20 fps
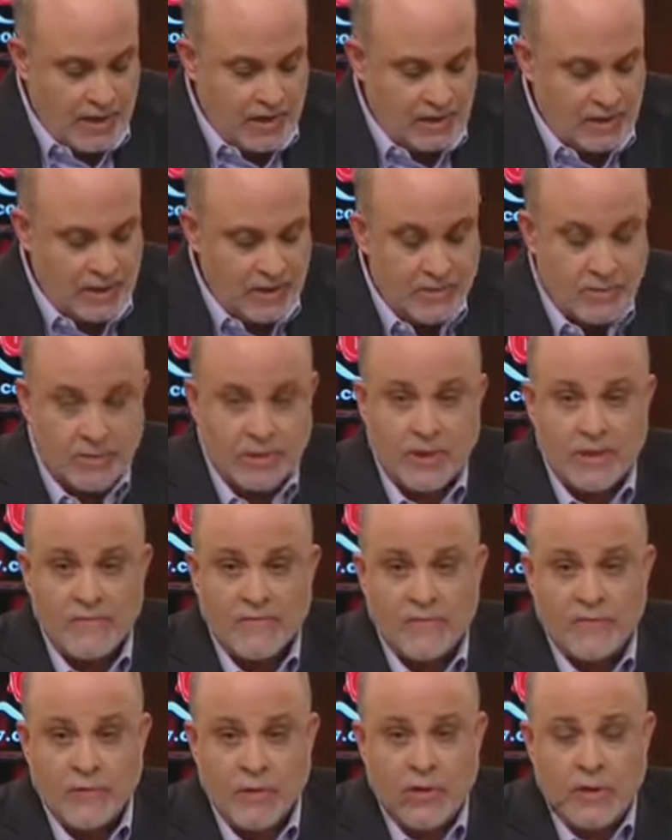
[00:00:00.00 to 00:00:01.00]
out a list
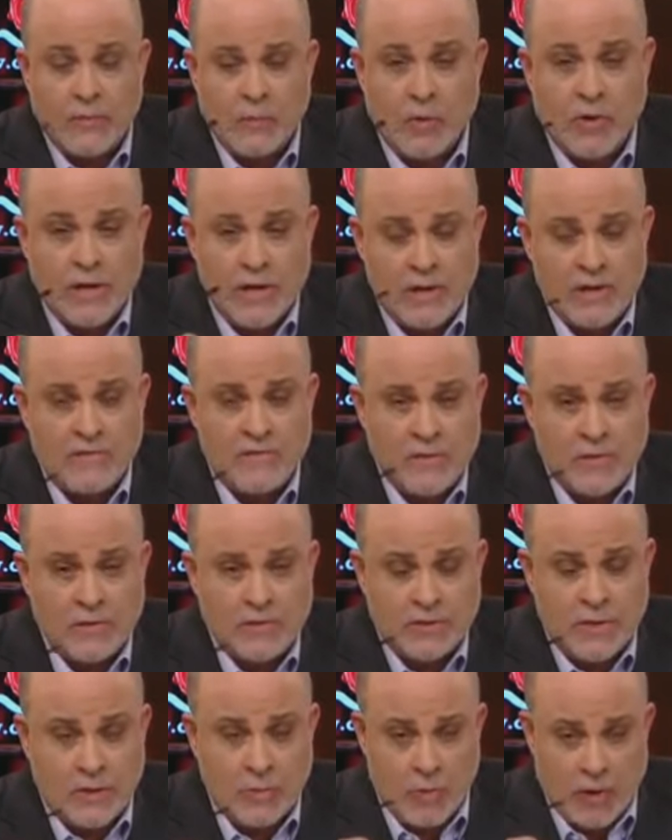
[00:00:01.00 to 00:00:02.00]
of 30 more
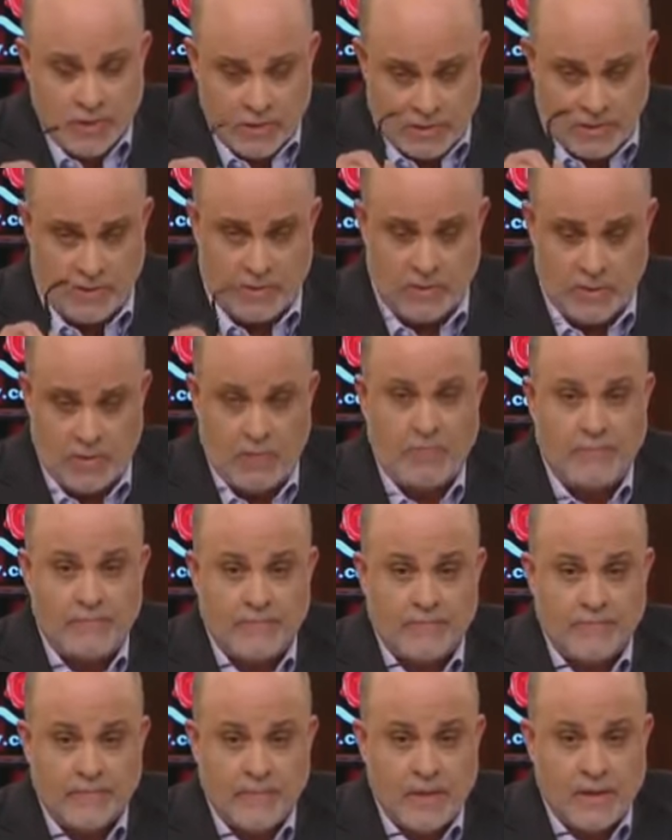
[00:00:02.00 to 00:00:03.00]
interviews he wants to do,
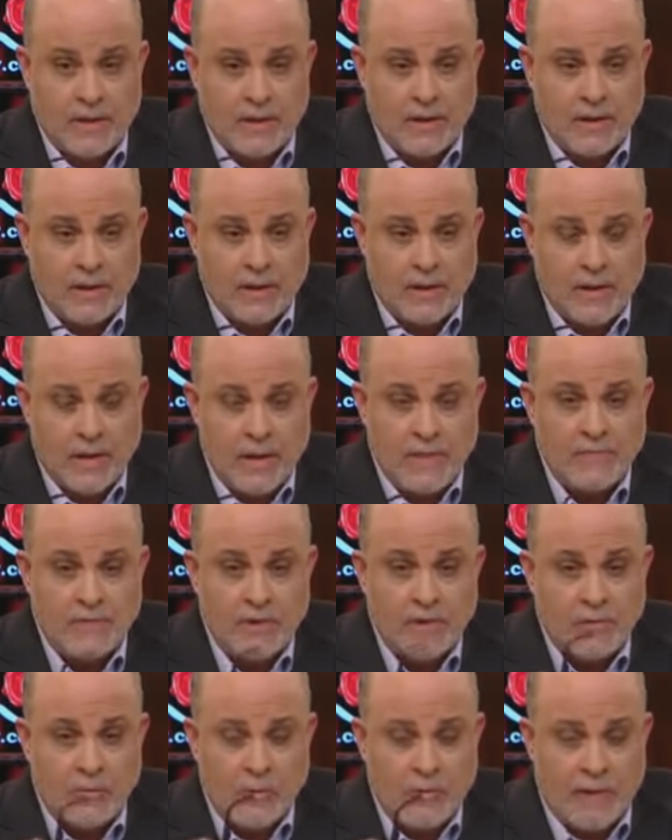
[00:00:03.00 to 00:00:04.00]

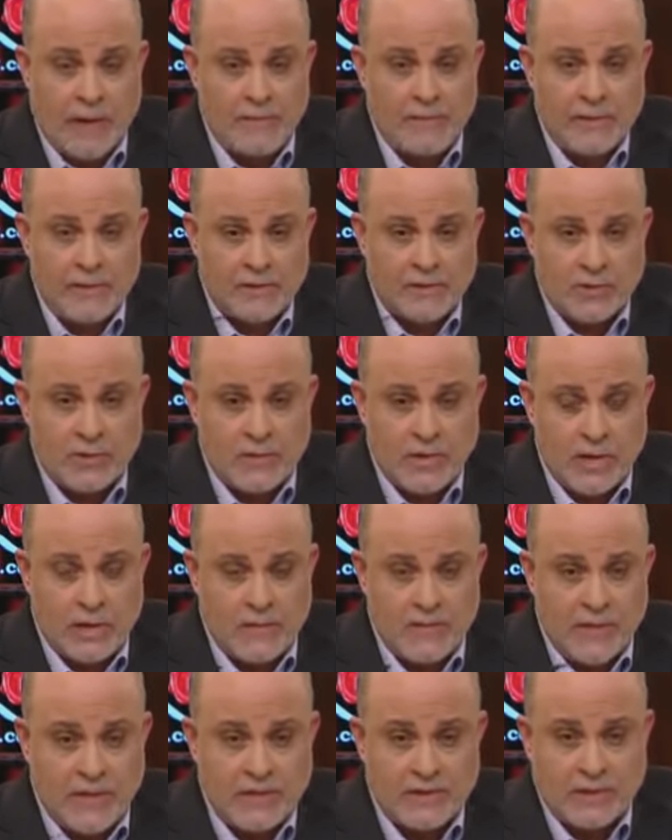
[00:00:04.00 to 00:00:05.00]
even though the Republicans on the
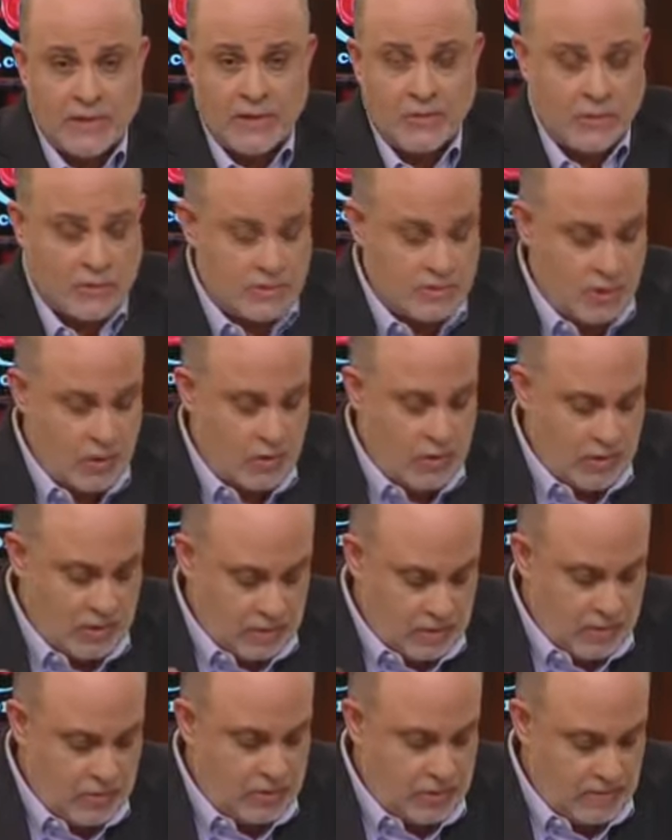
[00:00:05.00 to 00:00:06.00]
committee said there's no
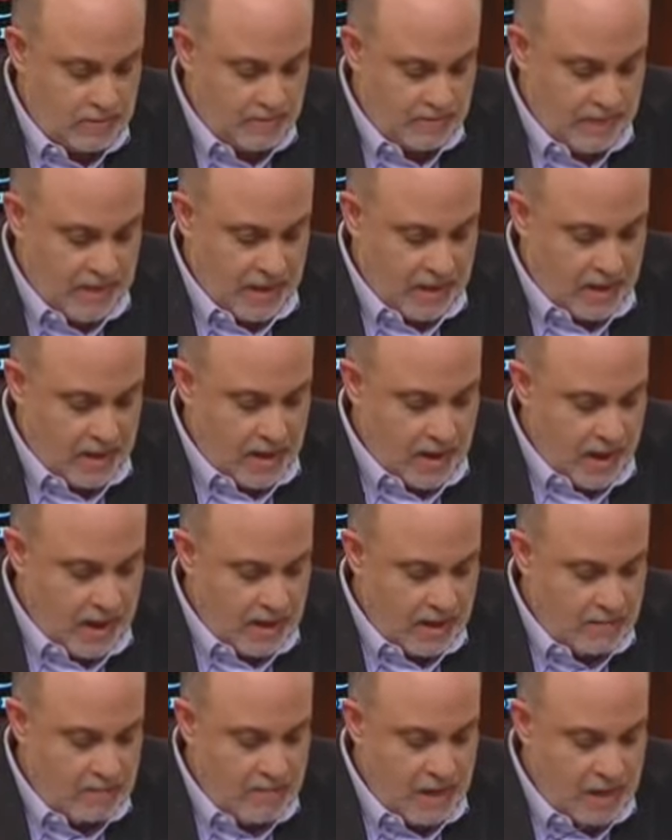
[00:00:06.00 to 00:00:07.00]
collusion.
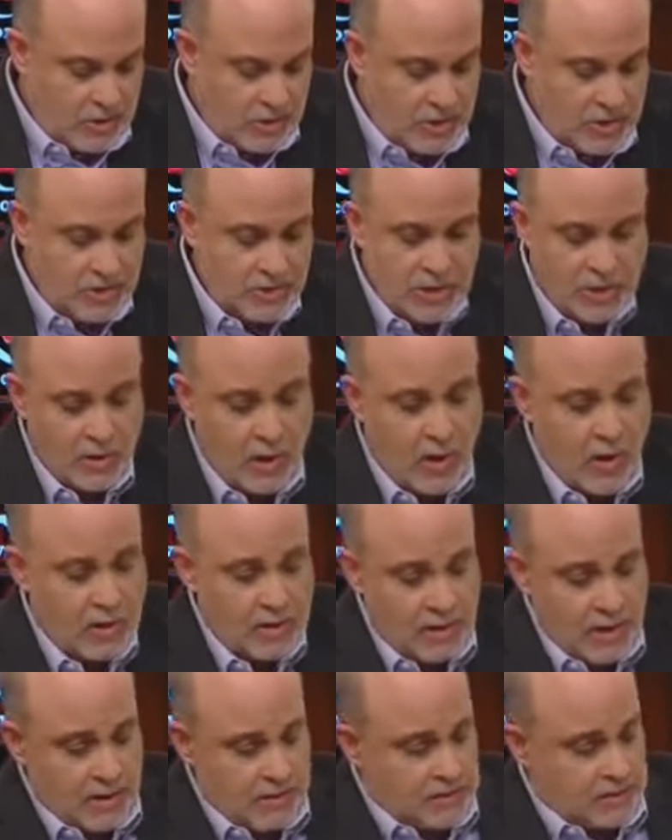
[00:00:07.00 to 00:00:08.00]
And he mentions a
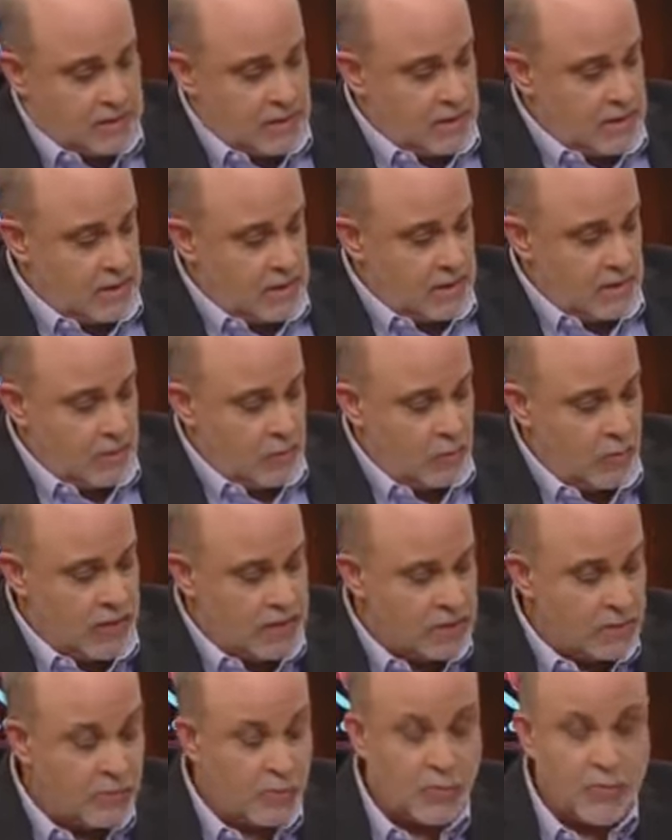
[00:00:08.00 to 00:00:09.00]
long list:
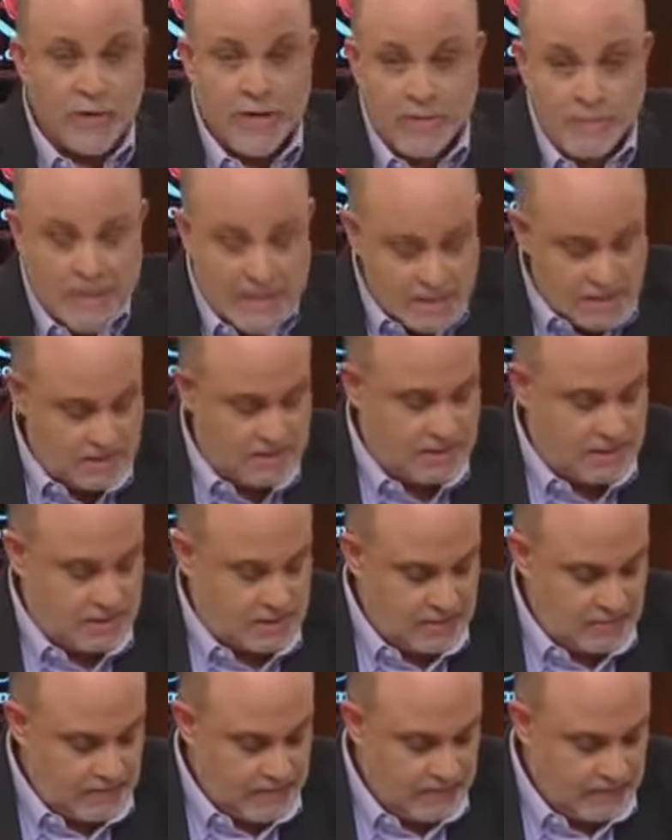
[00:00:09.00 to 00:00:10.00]
Reince
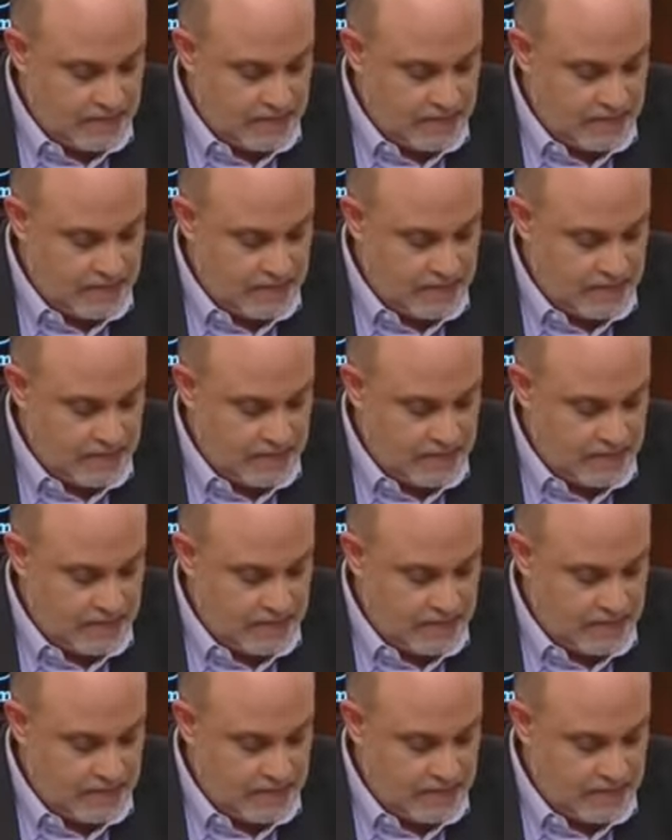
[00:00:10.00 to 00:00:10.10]
Priebus,